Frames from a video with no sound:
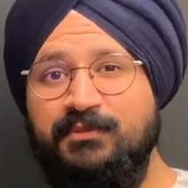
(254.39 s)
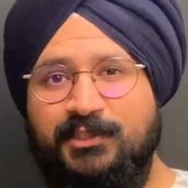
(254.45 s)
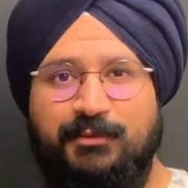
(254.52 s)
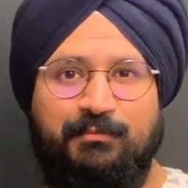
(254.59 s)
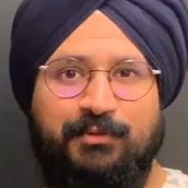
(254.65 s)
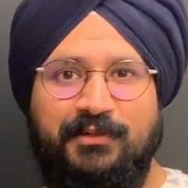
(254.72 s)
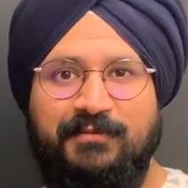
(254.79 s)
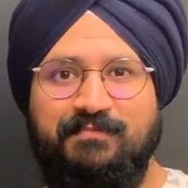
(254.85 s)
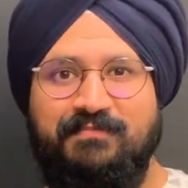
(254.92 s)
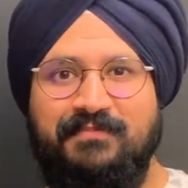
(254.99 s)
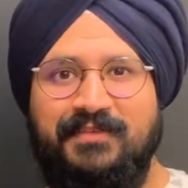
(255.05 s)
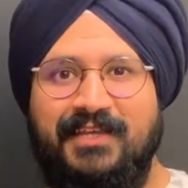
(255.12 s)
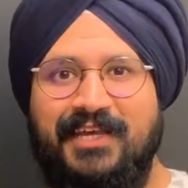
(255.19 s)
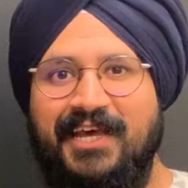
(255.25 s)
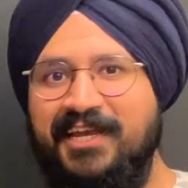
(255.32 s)
simple,
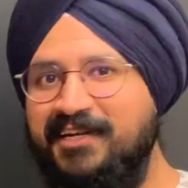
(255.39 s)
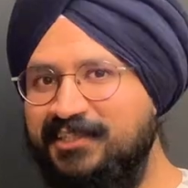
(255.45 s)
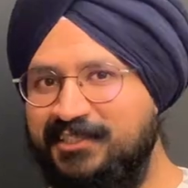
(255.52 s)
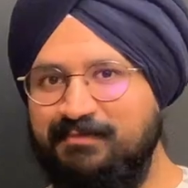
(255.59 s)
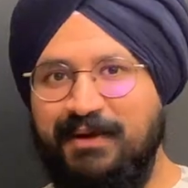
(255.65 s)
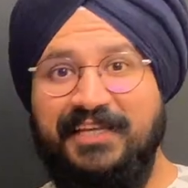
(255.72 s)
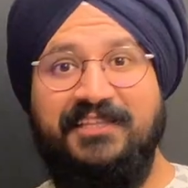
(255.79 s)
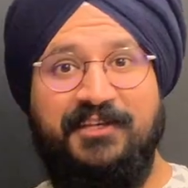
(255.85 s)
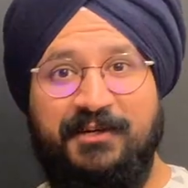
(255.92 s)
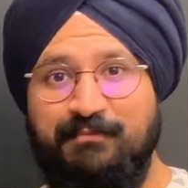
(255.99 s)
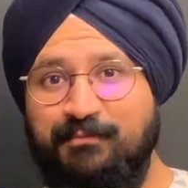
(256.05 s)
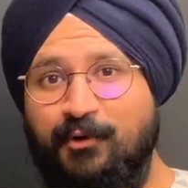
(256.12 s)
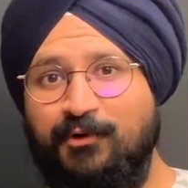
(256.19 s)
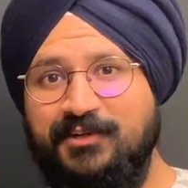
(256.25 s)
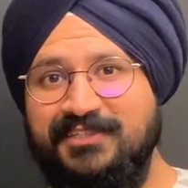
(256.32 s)
and despite their
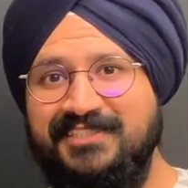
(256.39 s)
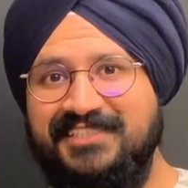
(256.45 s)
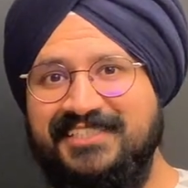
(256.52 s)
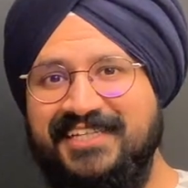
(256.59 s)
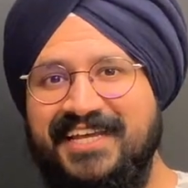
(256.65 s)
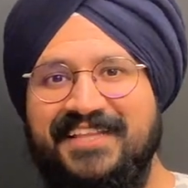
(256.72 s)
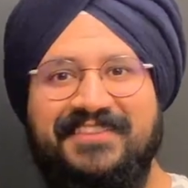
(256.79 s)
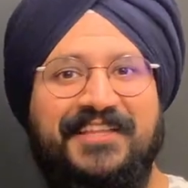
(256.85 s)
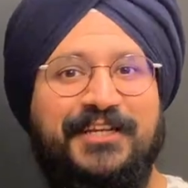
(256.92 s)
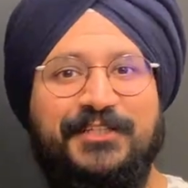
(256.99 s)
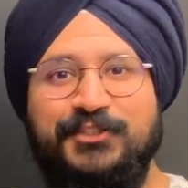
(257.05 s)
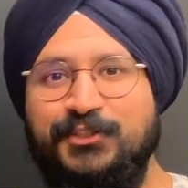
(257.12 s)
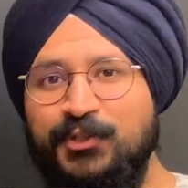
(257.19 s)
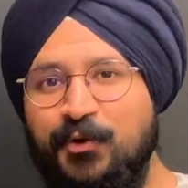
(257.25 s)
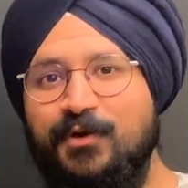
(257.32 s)
importance, there
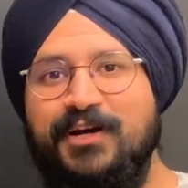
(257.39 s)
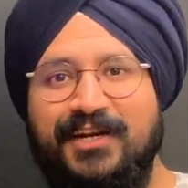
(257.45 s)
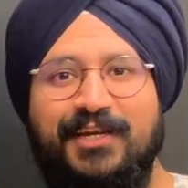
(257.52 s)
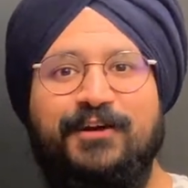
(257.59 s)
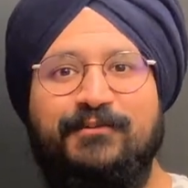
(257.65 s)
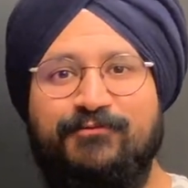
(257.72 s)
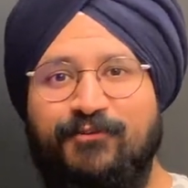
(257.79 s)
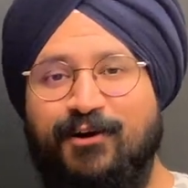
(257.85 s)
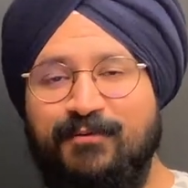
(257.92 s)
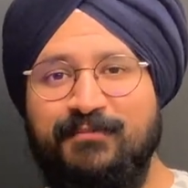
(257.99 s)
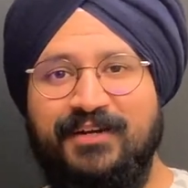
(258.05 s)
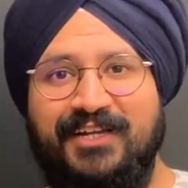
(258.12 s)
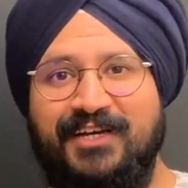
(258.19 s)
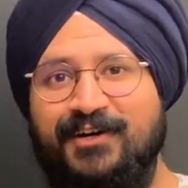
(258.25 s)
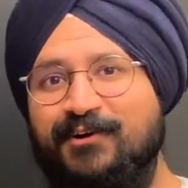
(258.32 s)
is no clear
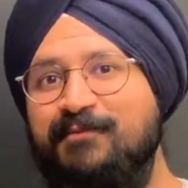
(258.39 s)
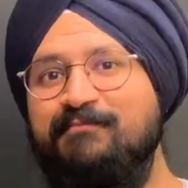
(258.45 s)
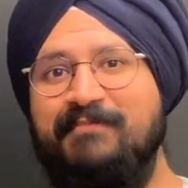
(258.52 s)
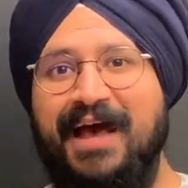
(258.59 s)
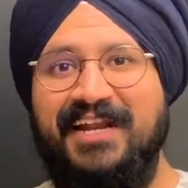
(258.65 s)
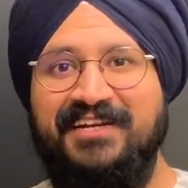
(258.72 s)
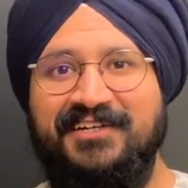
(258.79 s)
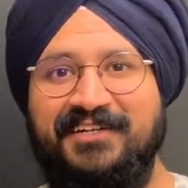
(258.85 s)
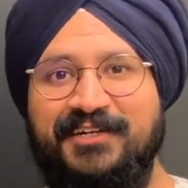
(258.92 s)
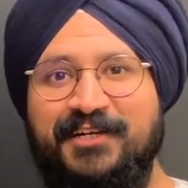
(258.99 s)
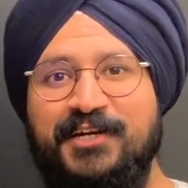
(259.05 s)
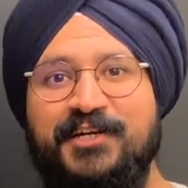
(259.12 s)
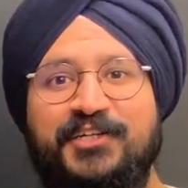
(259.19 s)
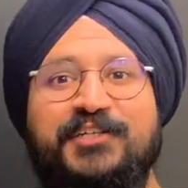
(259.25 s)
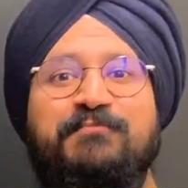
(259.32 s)
formula or pattern
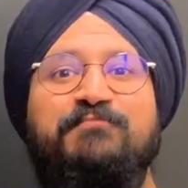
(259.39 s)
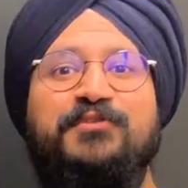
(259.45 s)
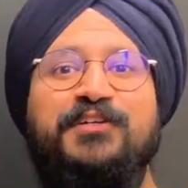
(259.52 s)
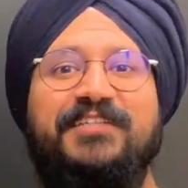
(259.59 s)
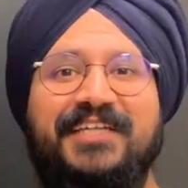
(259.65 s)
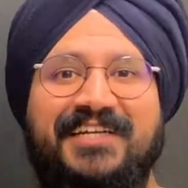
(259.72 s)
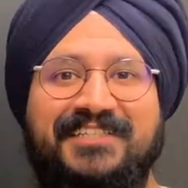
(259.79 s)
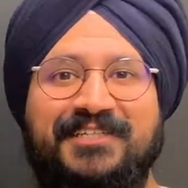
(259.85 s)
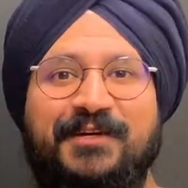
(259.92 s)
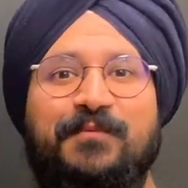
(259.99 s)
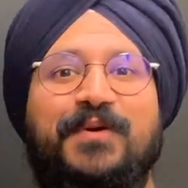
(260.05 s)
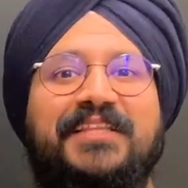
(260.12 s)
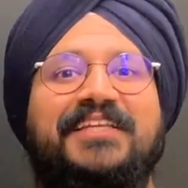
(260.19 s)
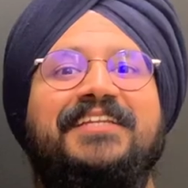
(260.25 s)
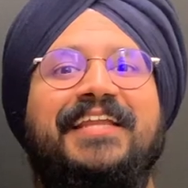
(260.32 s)
to predict
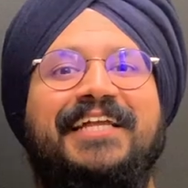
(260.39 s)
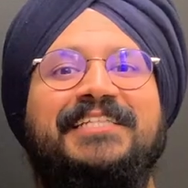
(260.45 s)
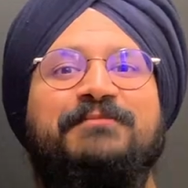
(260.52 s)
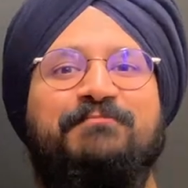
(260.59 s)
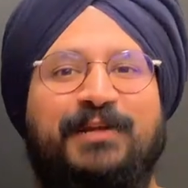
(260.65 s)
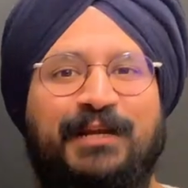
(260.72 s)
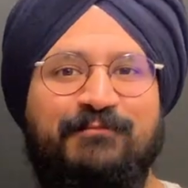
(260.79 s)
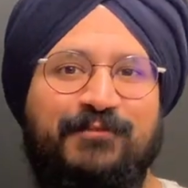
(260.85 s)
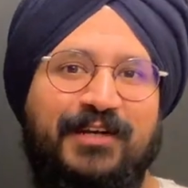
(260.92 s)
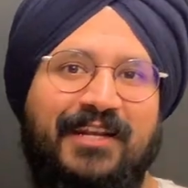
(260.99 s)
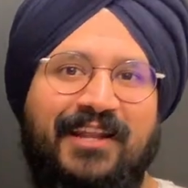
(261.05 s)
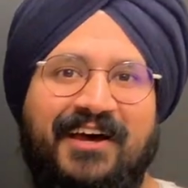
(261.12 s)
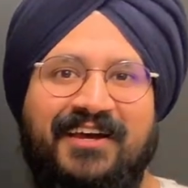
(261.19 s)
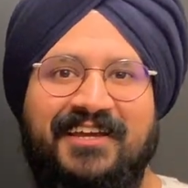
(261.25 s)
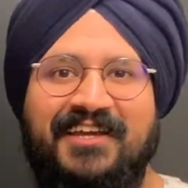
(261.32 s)
where the next prime will
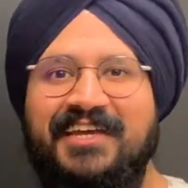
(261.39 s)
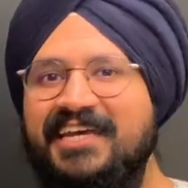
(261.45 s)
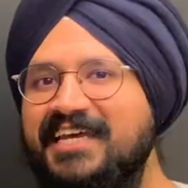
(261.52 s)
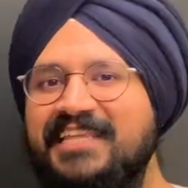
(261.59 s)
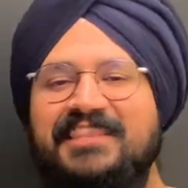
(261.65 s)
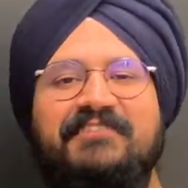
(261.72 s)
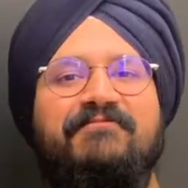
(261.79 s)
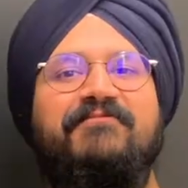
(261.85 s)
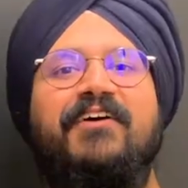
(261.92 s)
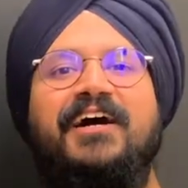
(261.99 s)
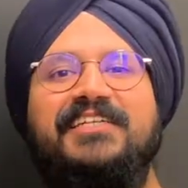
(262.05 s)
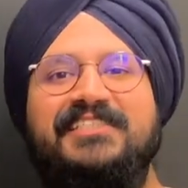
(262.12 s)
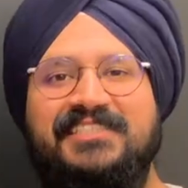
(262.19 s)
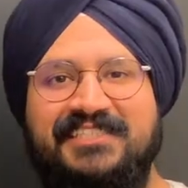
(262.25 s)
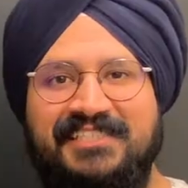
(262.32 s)
lie in the
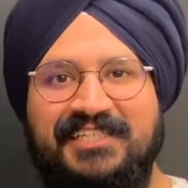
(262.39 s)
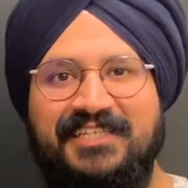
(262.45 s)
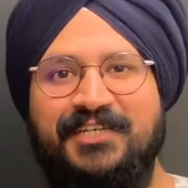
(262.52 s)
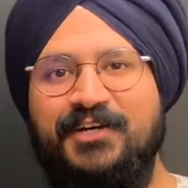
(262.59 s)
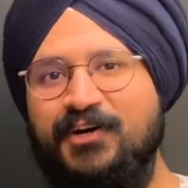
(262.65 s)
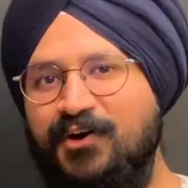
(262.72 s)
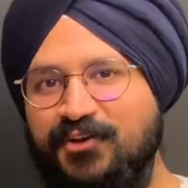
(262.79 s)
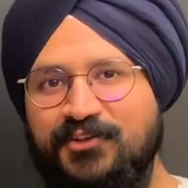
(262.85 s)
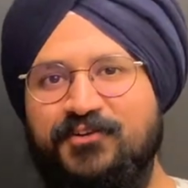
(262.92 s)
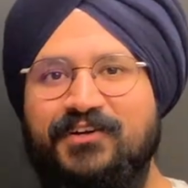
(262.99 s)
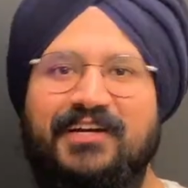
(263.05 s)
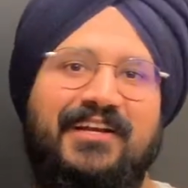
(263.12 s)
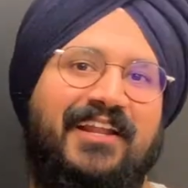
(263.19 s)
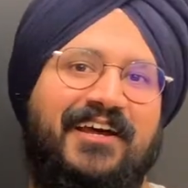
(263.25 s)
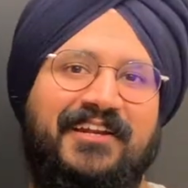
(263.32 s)
vast sea on the
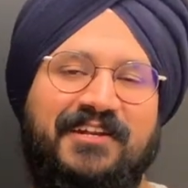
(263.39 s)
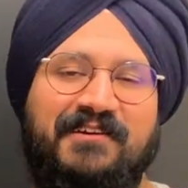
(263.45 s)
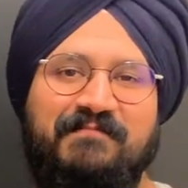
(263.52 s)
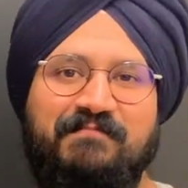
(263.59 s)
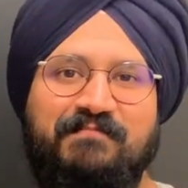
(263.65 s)
rail line.